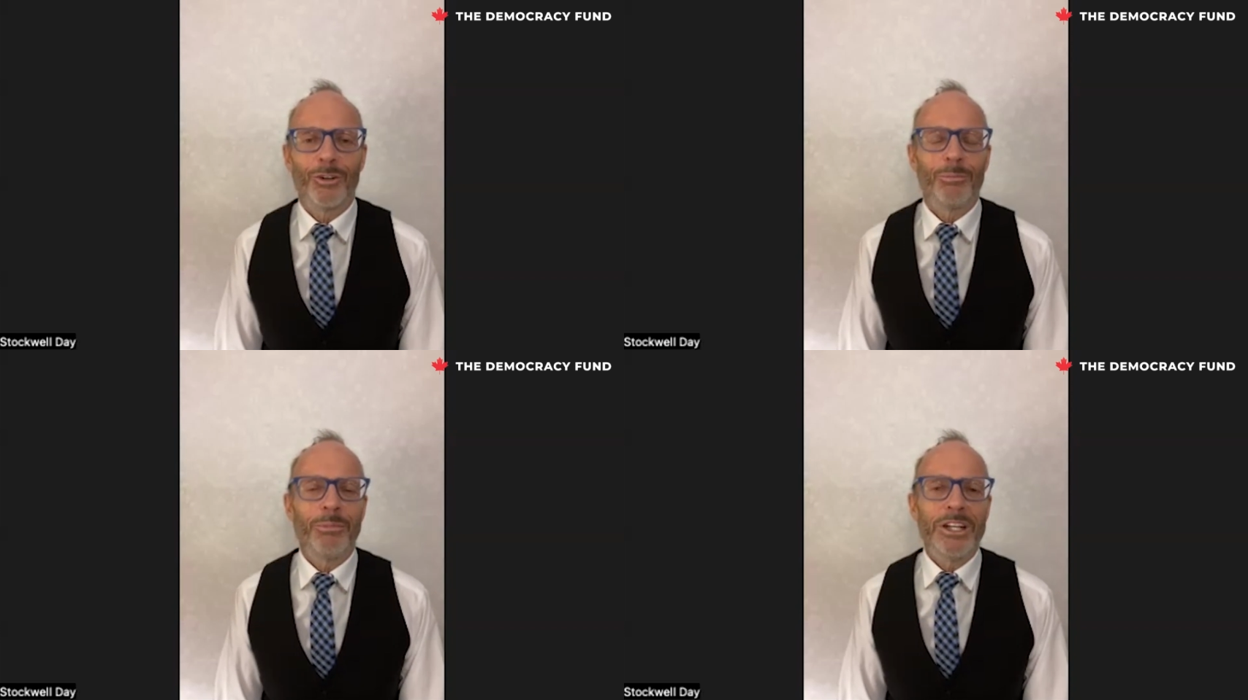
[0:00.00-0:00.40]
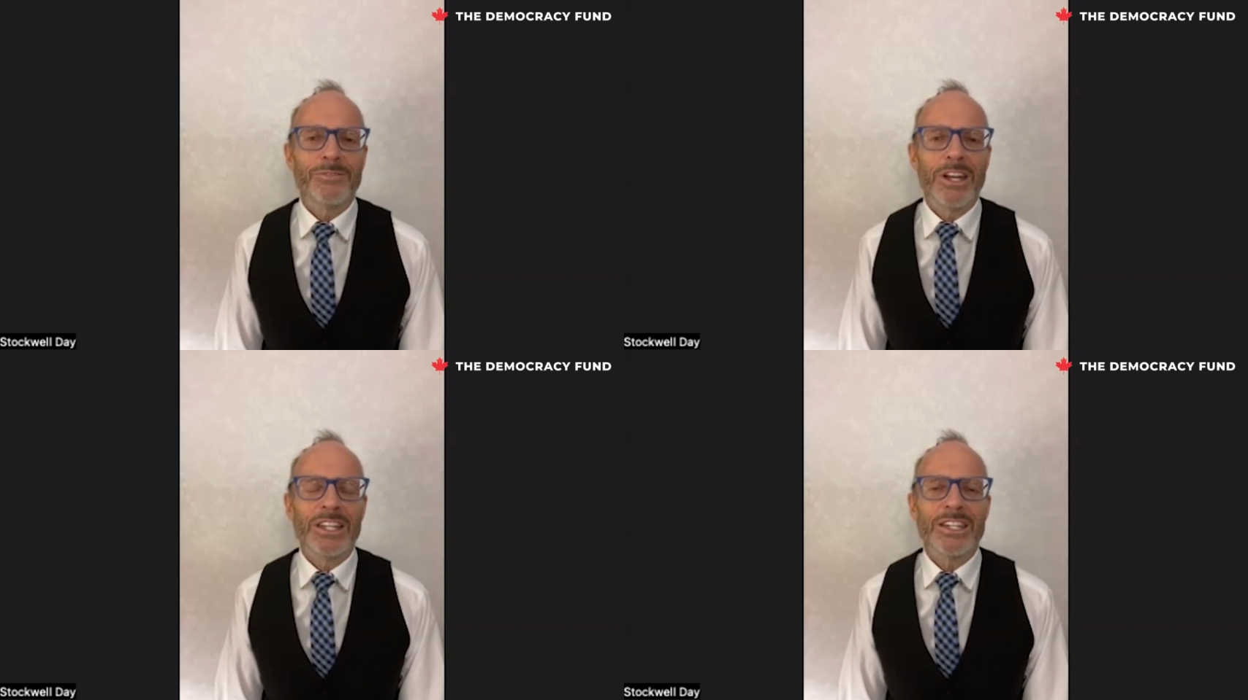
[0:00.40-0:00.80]
many,
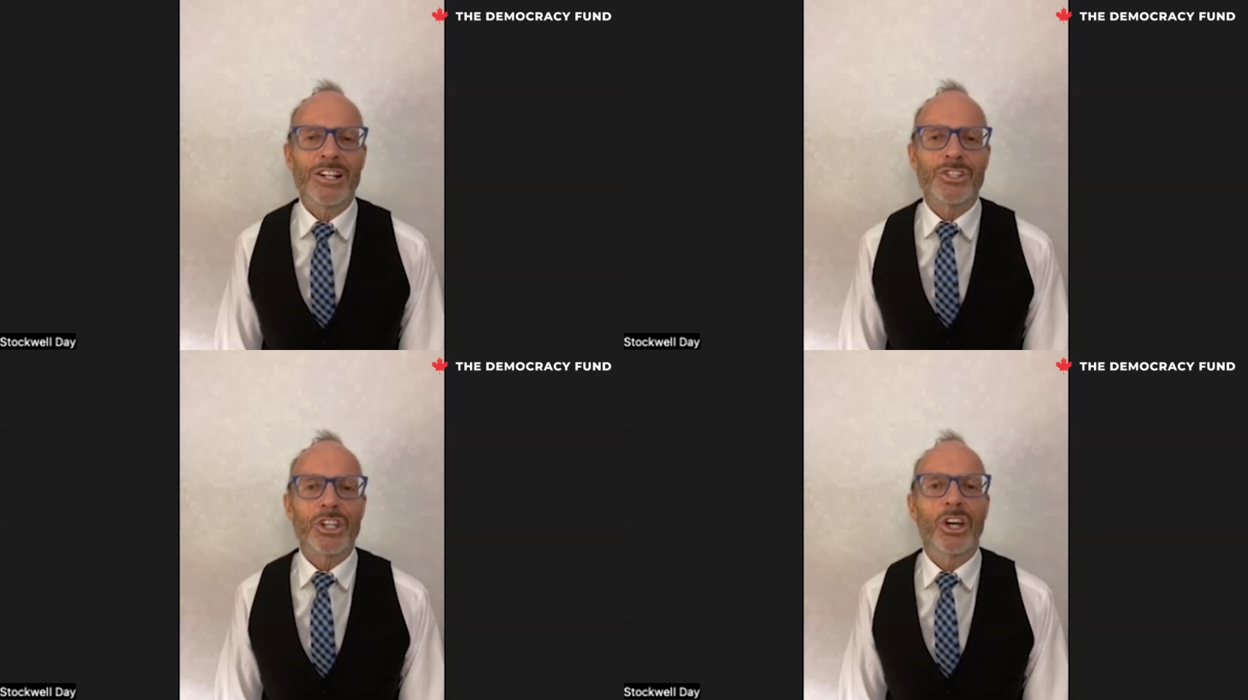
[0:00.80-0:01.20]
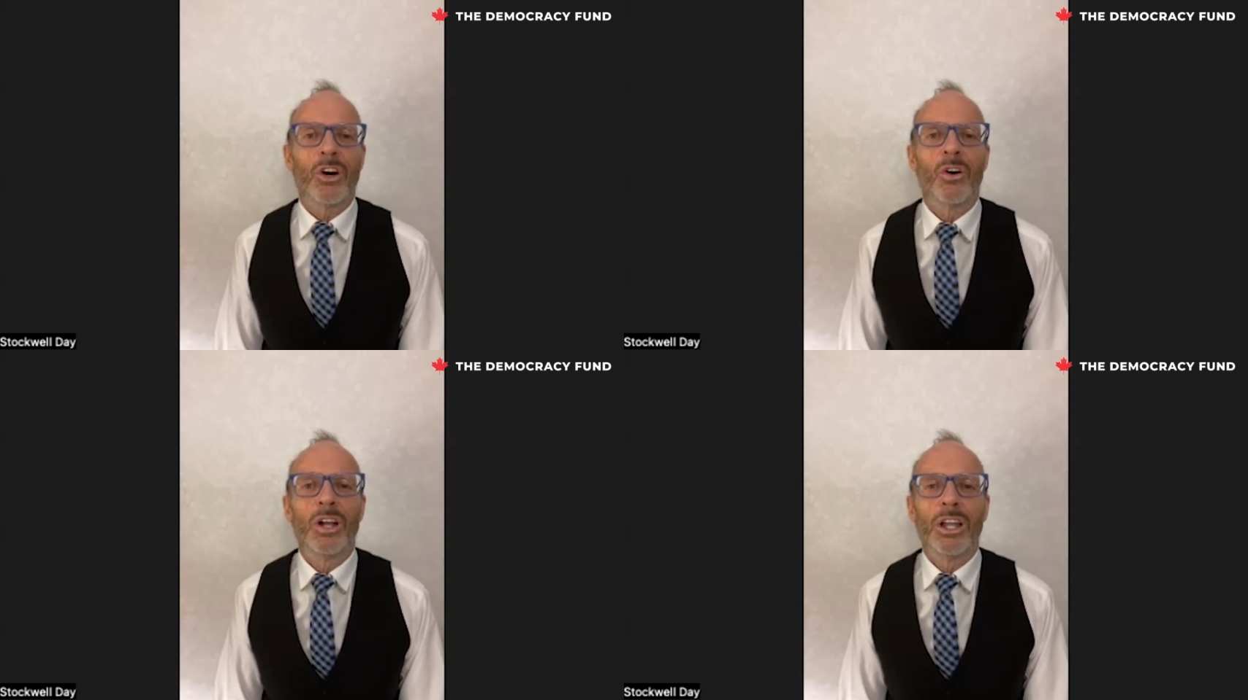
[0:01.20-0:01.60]
many years
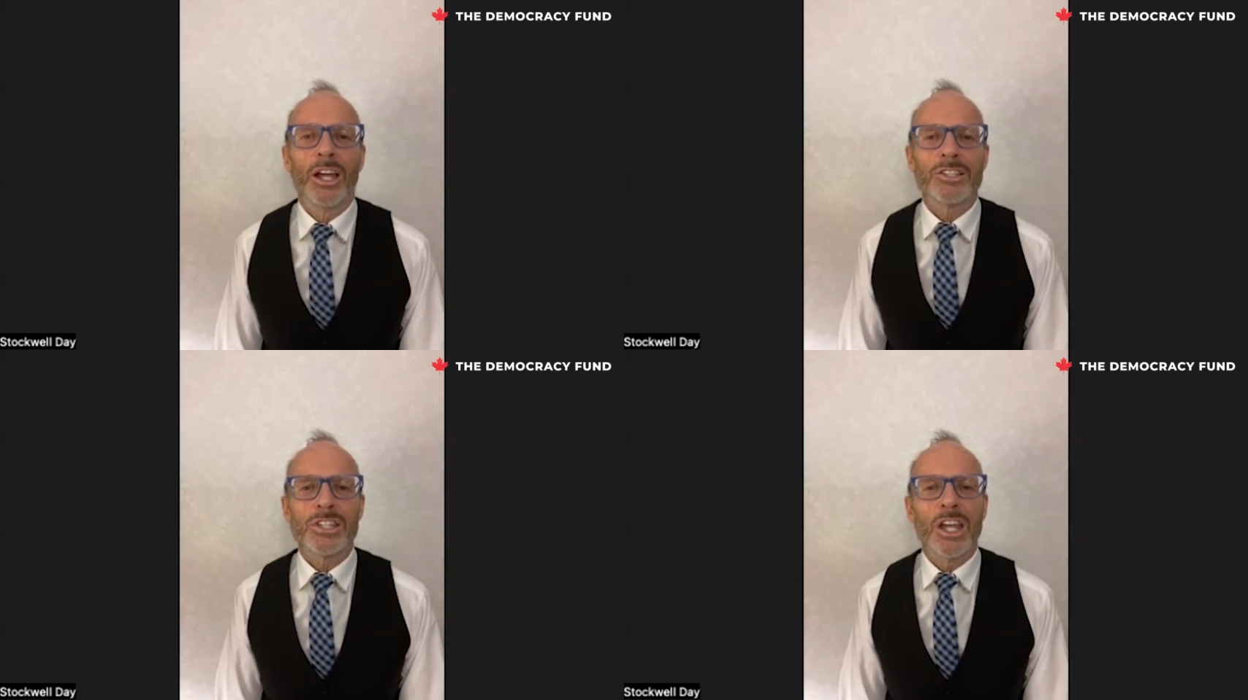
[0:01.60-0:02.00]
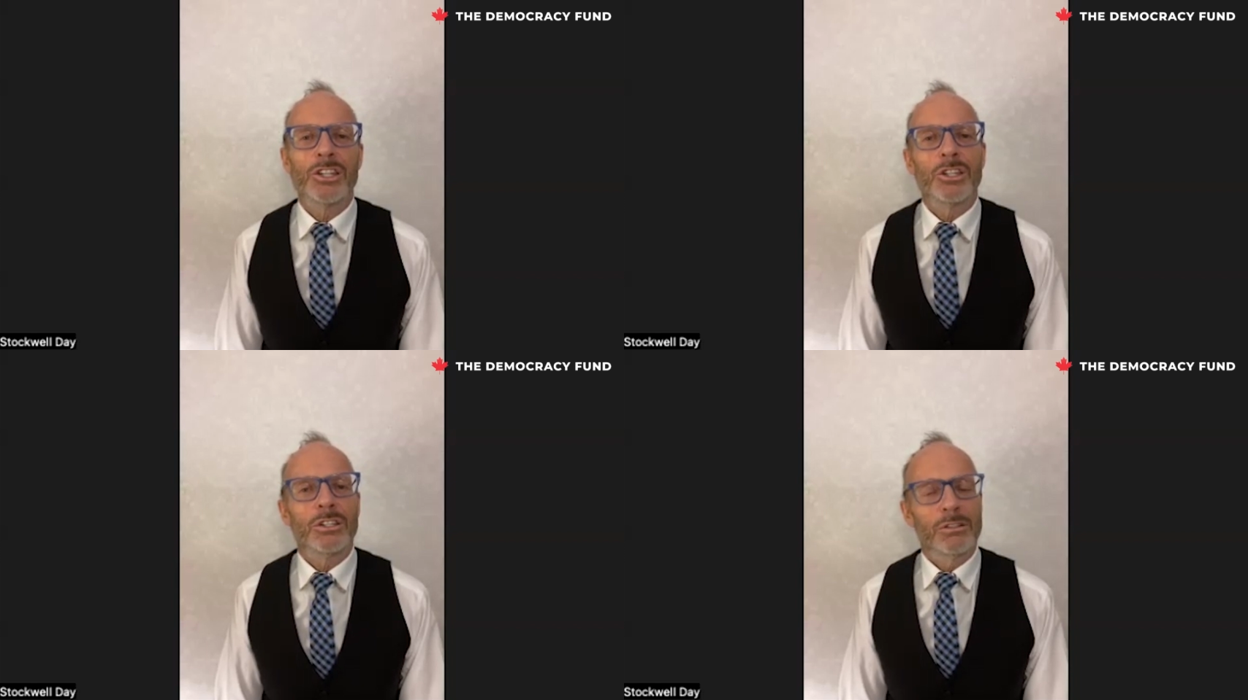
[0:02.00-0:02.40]
ago and
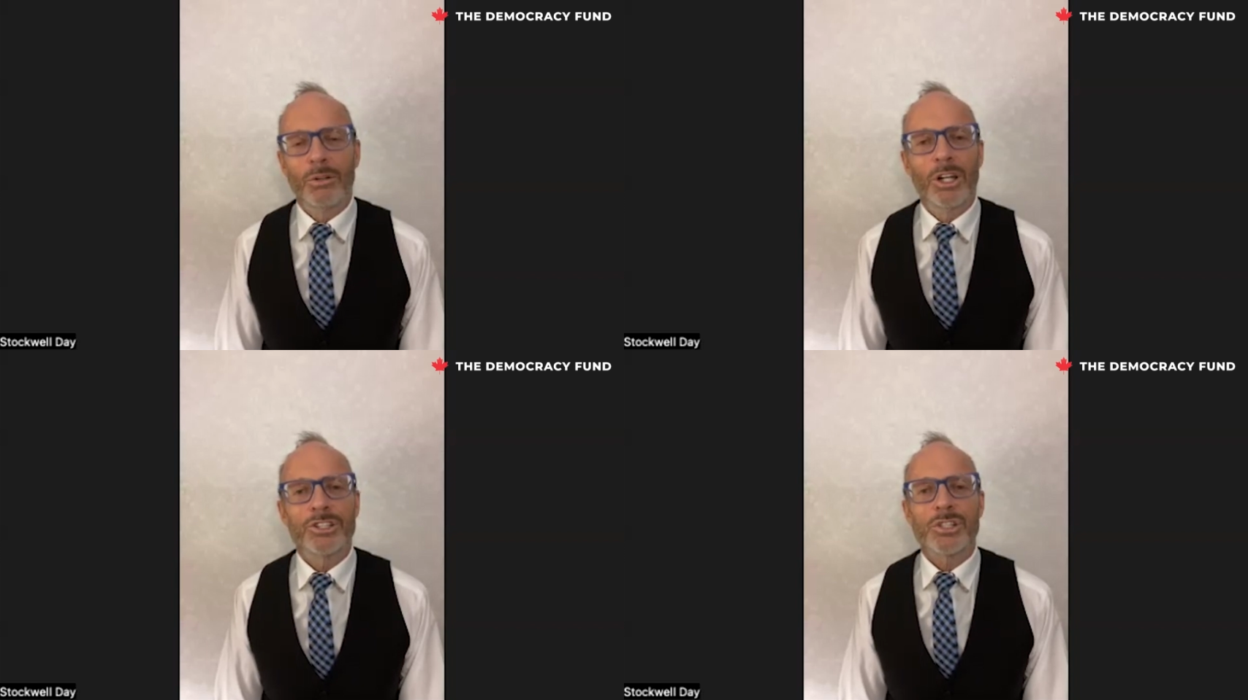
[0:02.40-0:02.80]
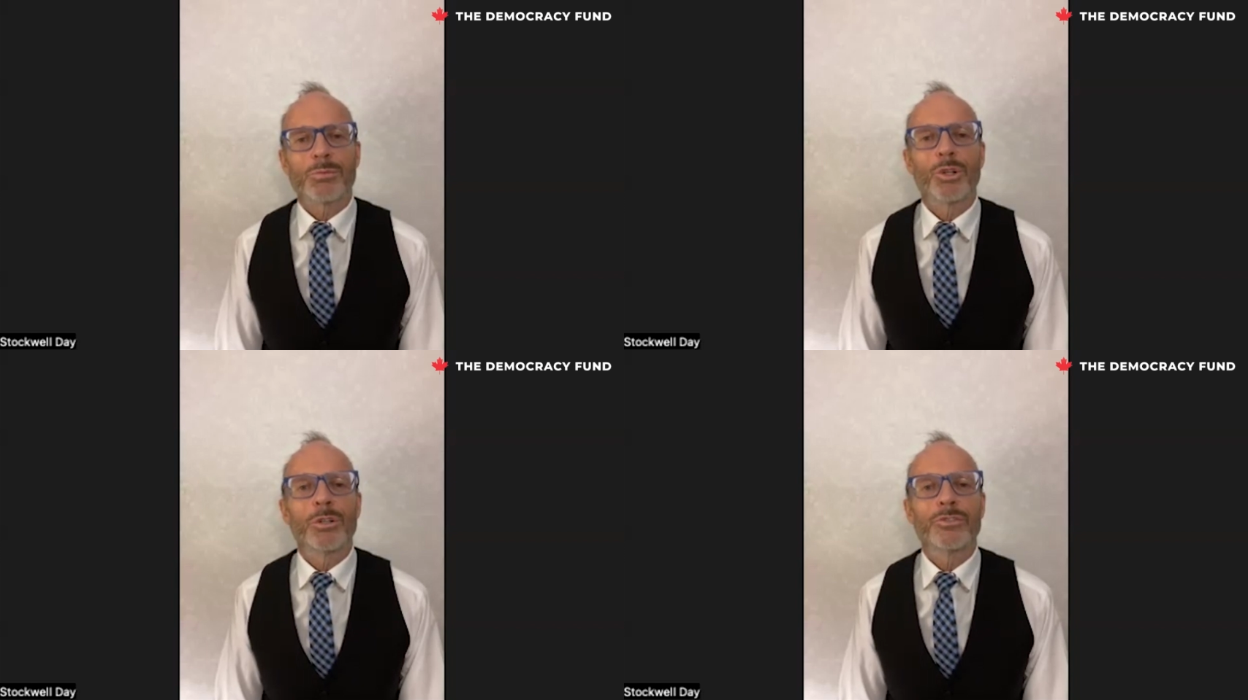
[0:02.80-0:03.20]
said, well, it just
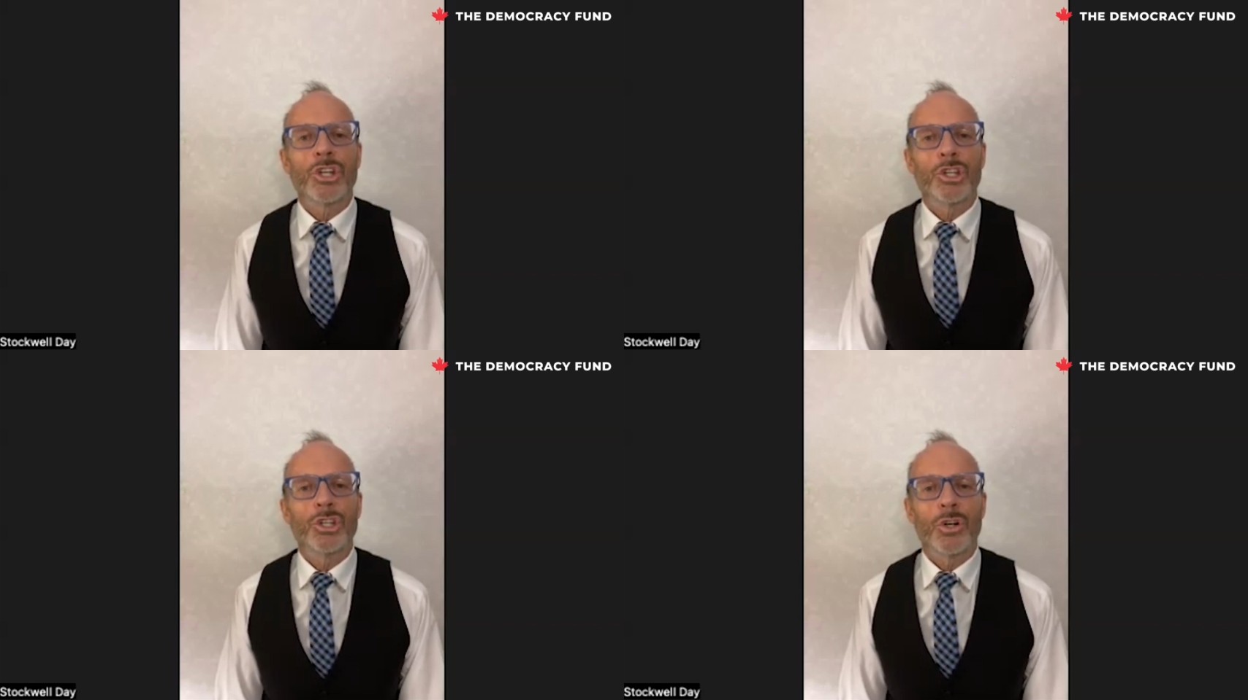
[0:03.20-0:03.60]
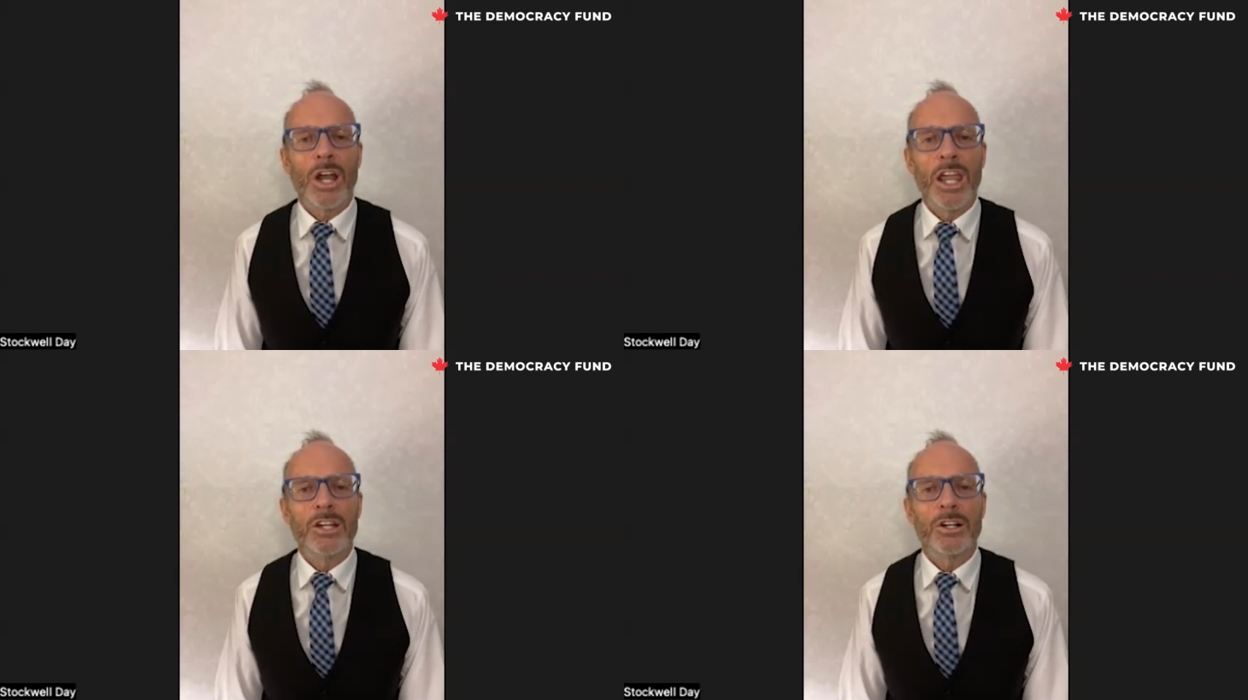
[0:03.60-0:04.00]
proves you're a
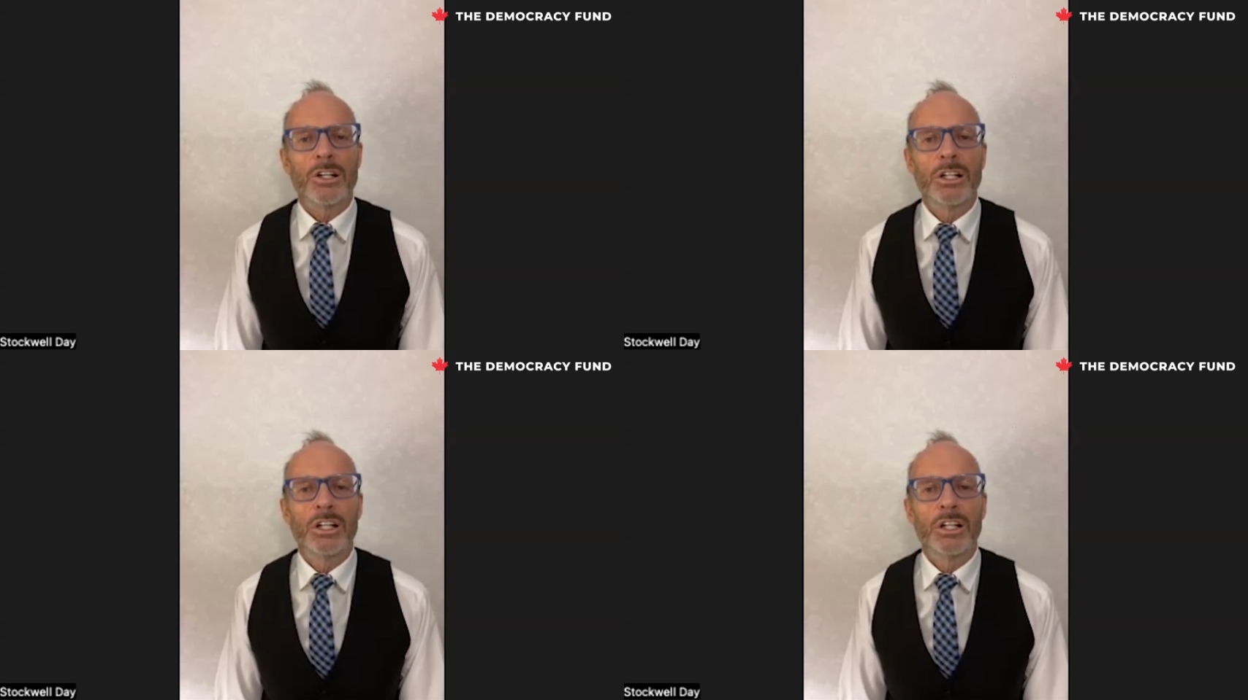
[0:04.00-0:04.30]
hater.